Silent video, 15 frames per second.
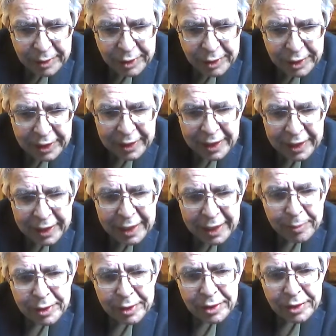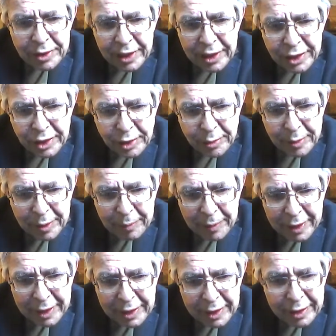seeing a lot of presentations being
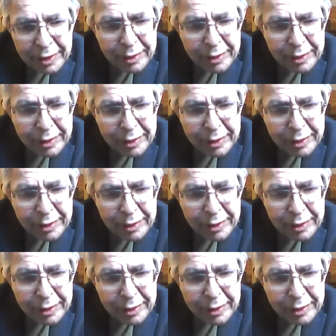made.